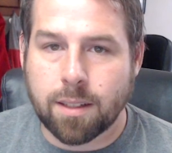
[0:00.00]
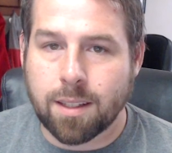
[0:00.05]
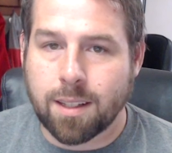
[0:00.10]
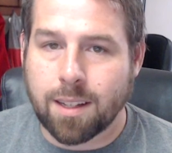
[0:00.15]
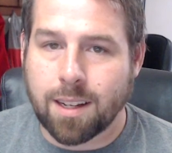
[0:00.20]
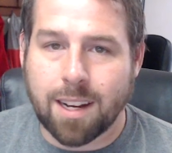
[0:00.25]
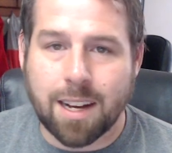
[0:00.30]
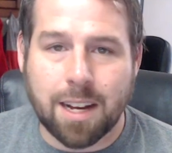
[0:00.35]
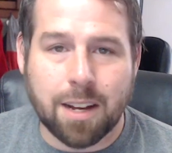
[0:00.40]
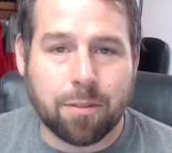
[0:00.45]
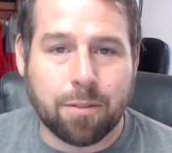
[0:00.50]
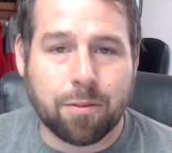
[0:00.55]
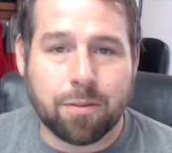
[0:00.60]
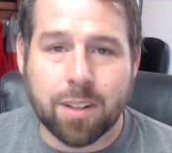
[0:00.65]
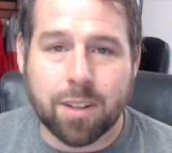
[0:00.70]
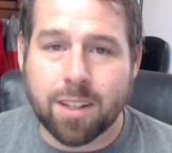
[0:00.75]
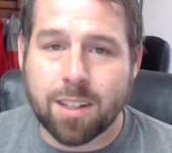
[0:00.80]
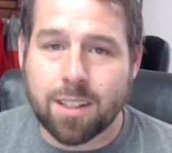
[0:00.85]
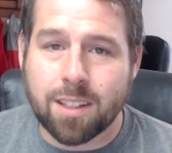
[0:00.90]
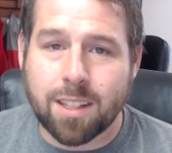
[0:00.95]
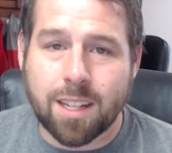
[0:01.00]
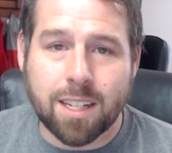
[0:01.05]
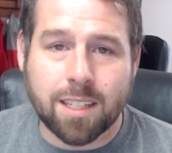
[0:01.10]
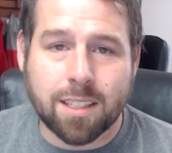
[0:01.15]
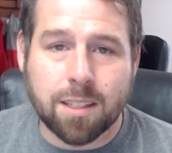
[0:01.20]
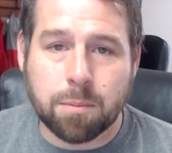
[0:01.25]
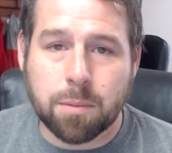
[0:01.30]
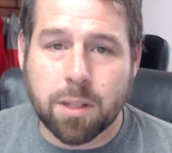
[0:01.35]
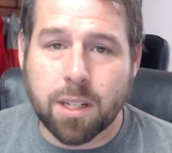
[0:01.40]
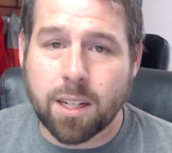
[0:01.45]
I feel like
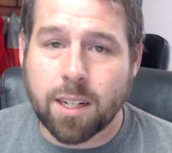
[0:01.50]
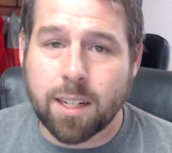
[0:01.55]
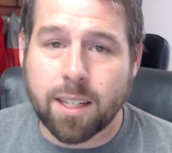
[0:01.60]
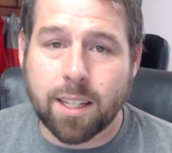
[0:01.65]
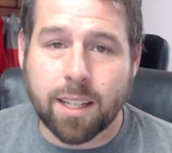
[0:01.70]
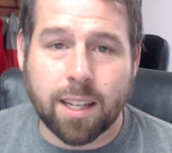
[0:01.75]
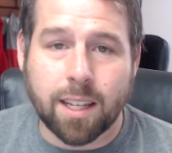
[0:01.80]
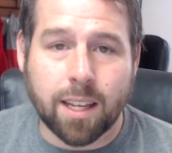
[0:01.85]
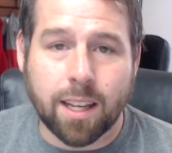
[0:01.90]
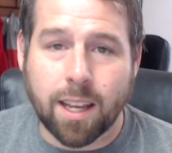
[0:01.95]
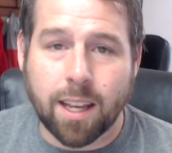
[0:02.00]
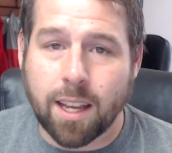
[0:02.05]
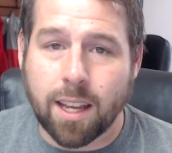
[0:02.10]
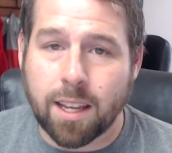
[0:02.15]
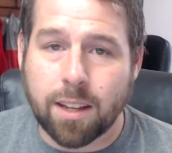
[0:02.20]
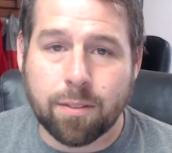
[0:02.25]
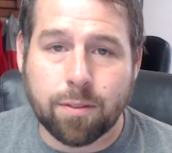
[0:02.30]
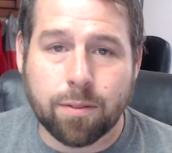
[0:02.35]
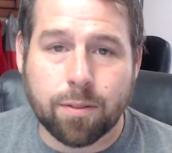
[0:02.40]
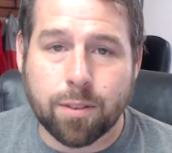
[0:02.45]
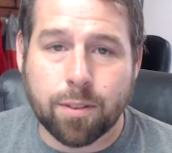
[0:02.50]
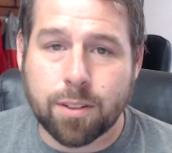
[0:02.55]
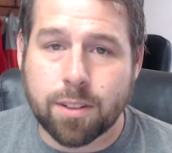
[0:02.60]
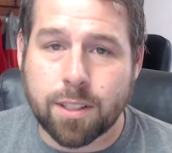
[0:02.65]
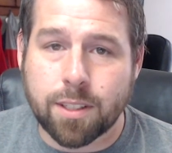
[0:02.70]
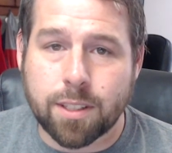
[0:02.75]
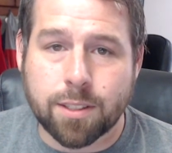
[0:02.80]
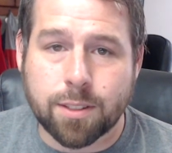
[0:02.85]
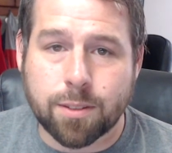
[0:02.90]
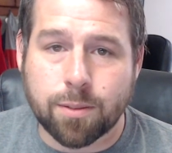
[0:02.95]
I'm gonna get hate for
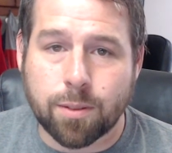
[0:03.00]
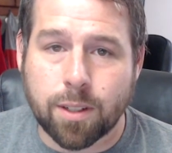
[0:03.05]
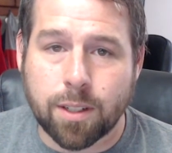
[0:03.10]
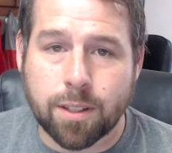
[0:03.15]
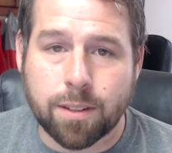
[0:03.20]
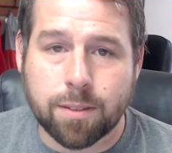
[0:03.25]
this one.